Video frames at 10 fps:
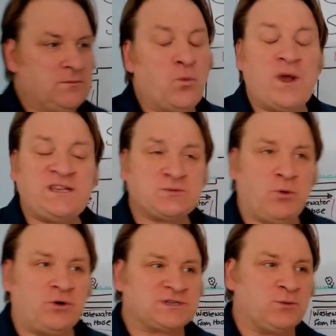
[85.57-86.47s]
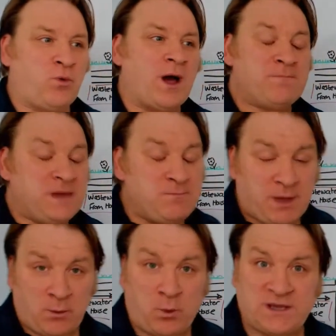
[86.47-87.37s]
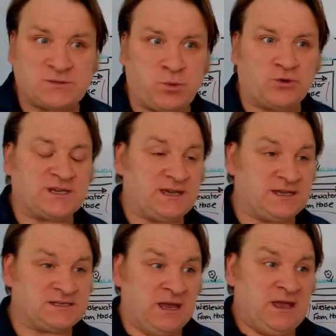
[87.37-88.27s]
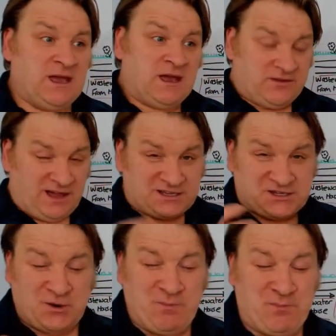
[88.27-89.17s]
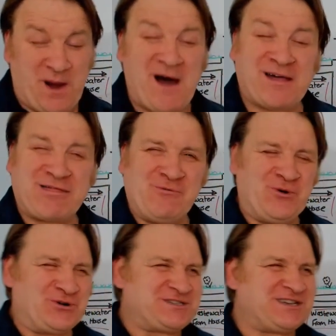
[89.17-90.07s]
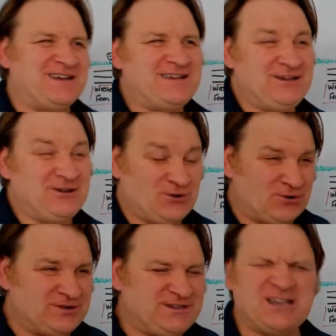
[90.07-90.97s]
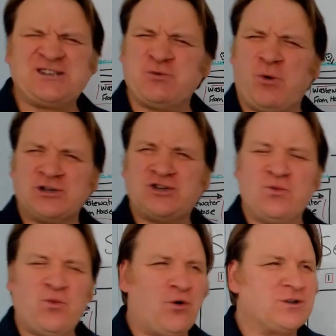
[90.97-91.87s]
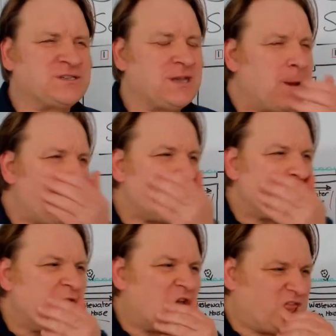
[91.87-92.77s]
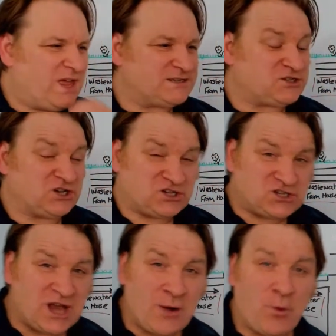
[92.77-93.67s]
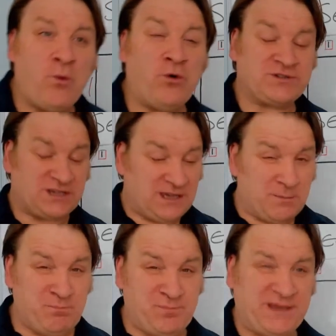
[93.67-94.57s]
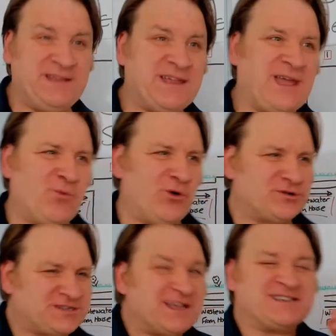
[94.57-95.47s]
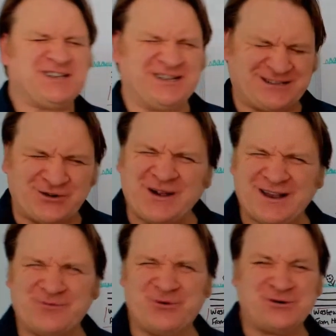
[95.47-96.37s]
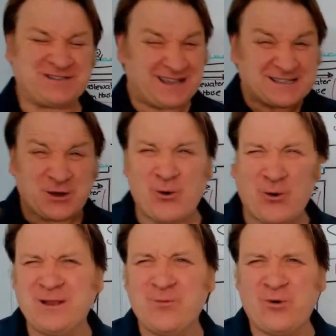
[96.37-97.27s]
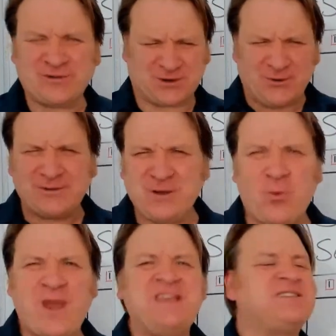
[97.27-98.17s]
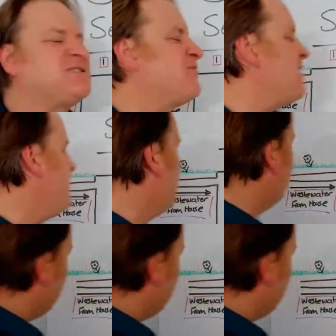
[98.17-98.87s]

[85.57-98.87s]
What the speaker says: wastewater, what I mean by wastewater is that's your bath water, your dishwasher water, that's your shower water, your bidet water, that's your toilet water, that's all your water, all your waste, right,